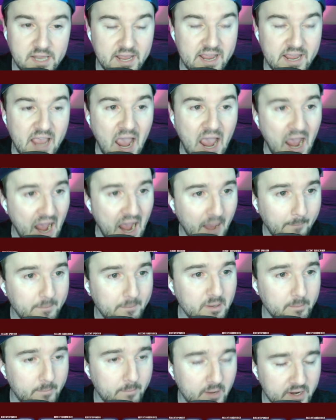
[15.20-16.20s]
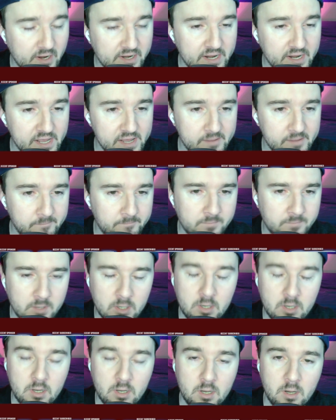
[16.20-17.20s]
Happy Monday.
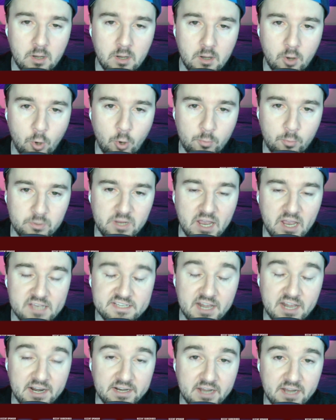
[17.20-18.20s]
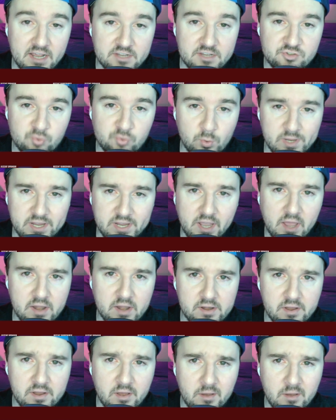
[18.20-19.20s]
Hope you guys had a nice weekend.